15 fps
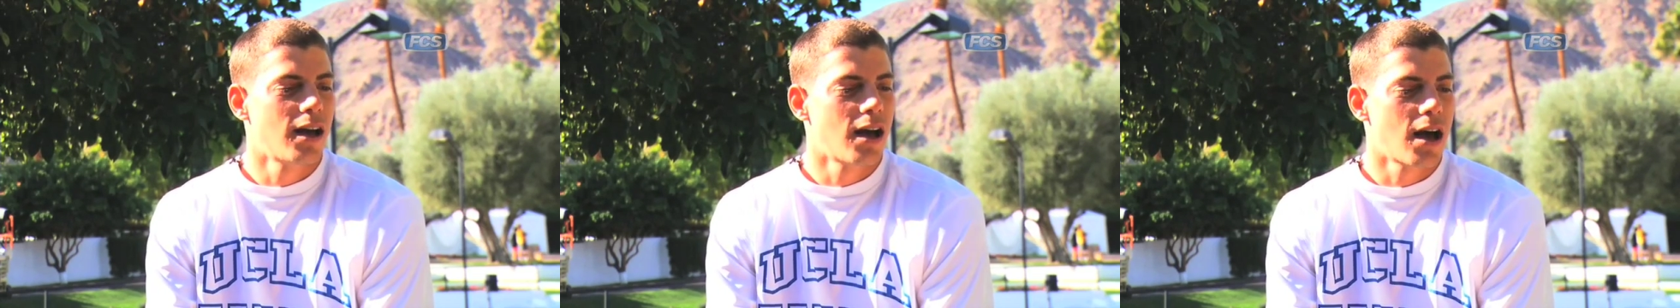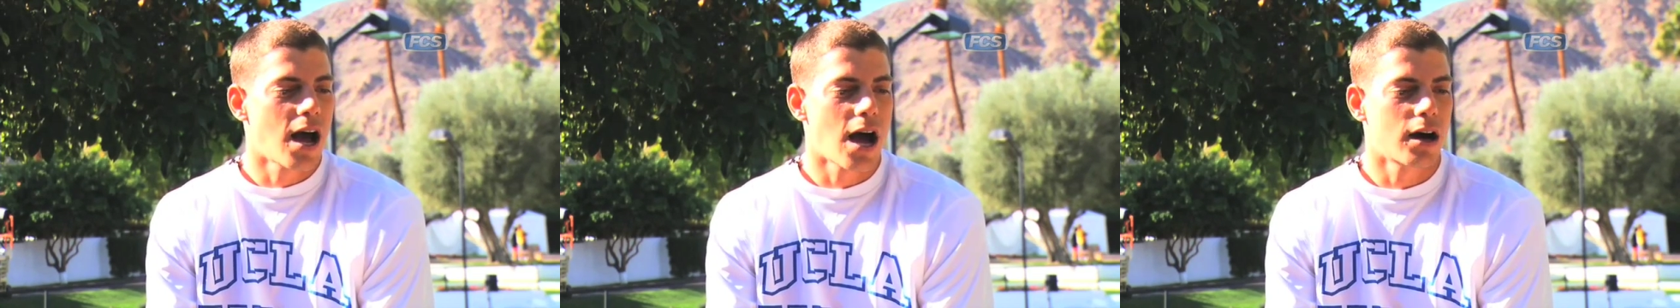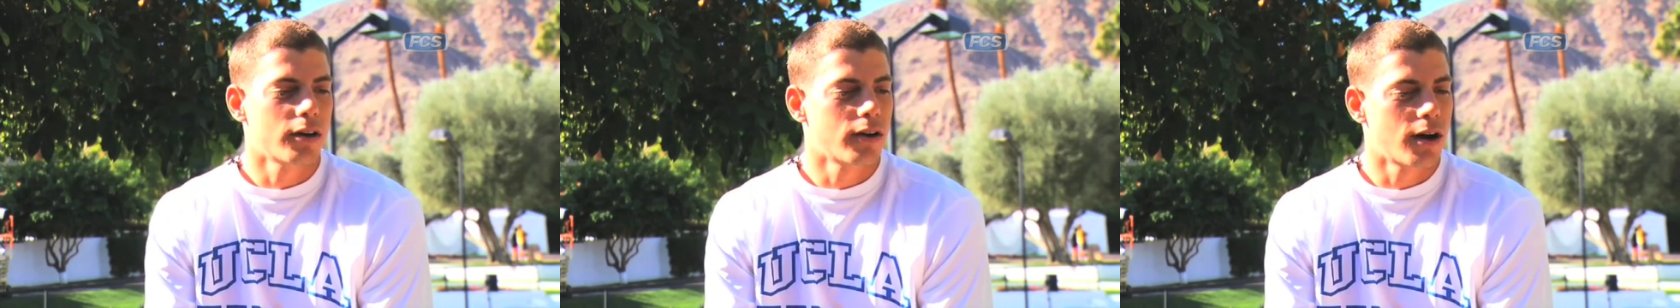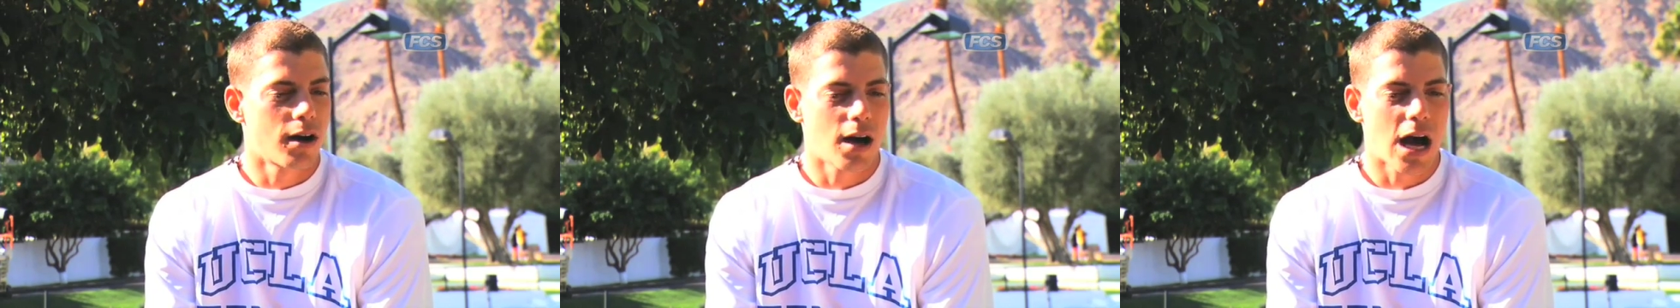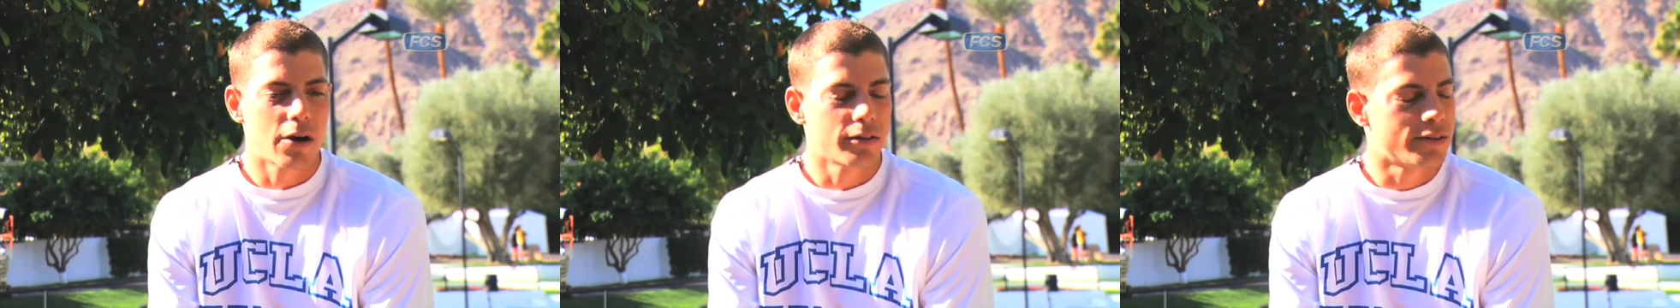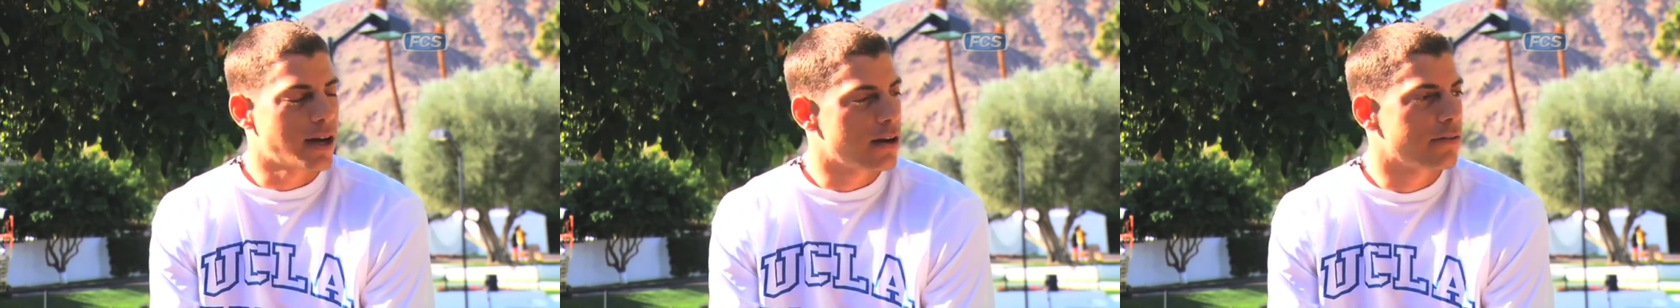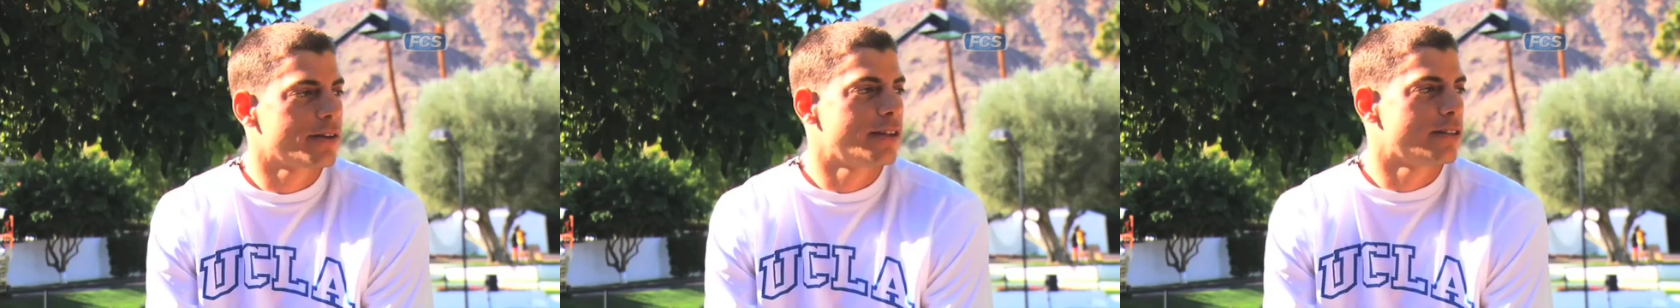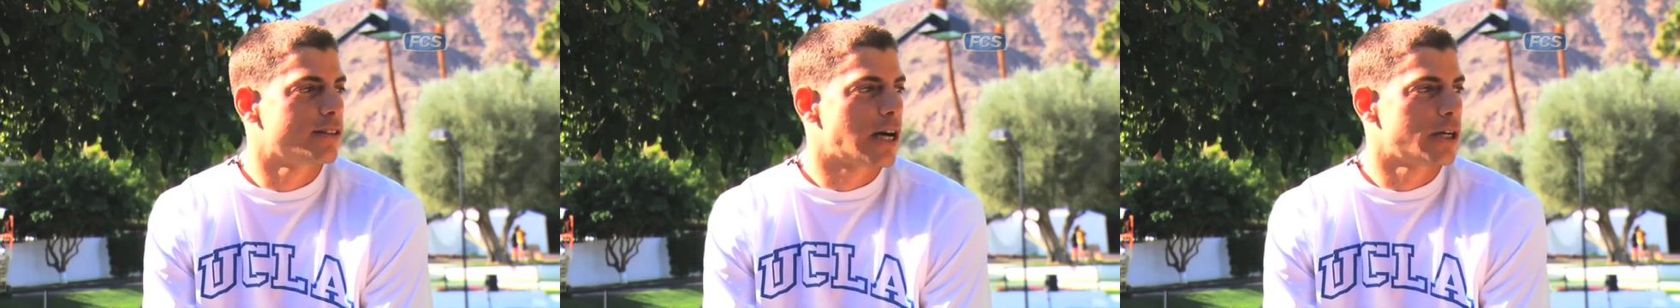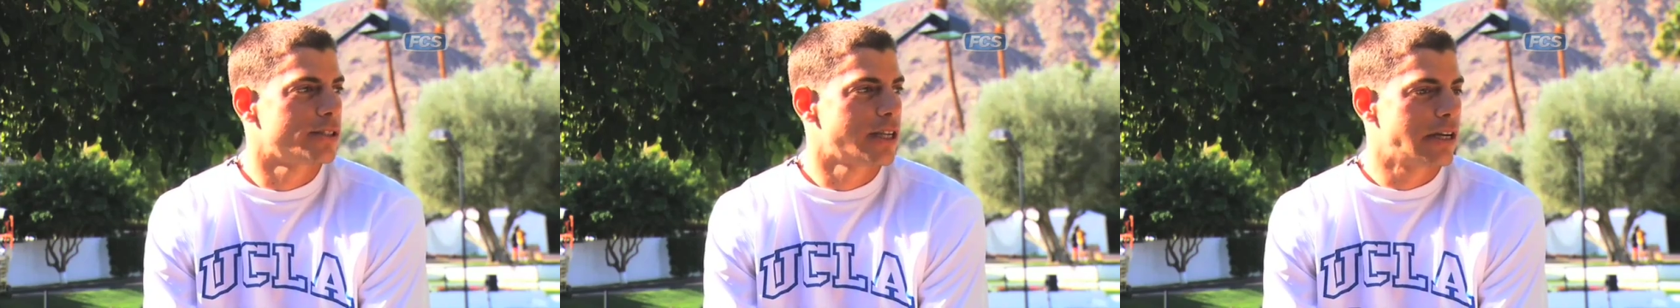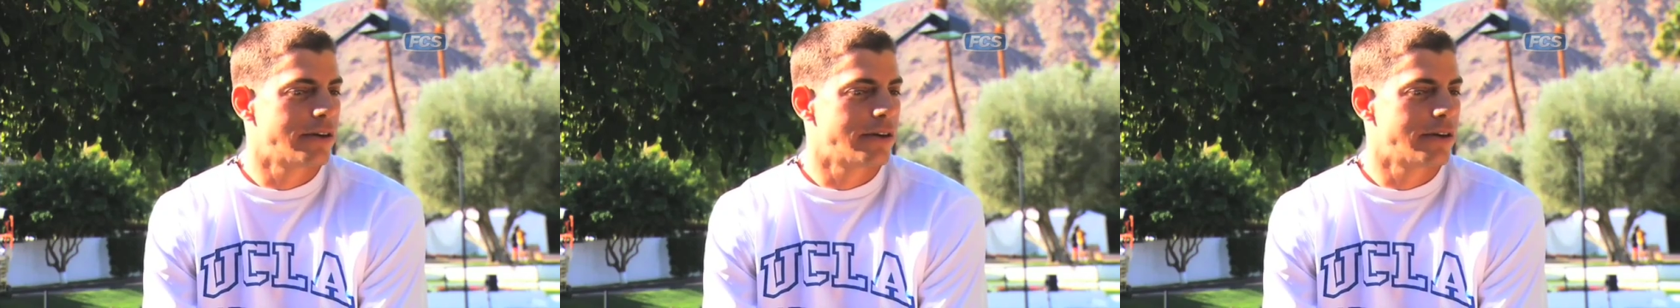how tough it is out there,